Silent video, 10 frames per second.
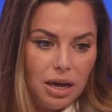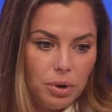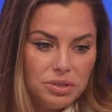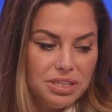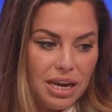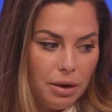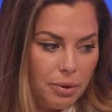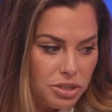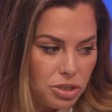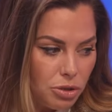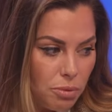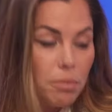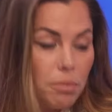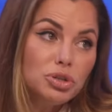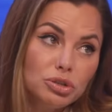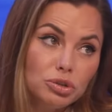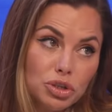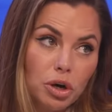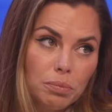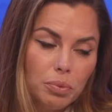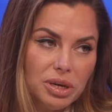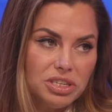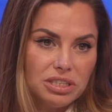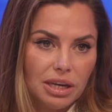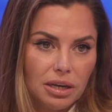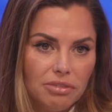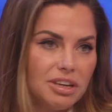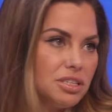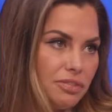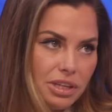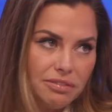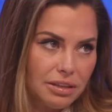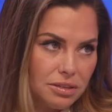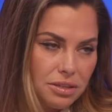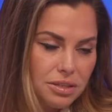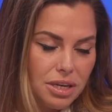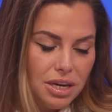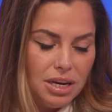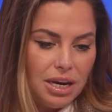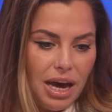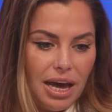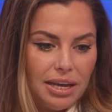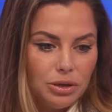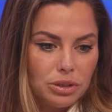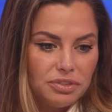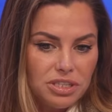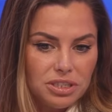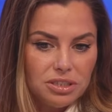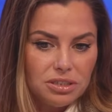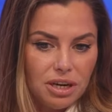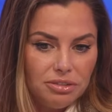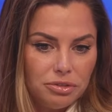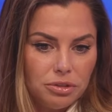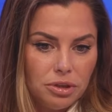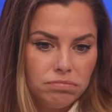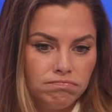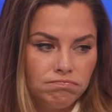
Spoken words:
one day I went to do a promotional job, which is like your festival events. And all of a sudden I thought,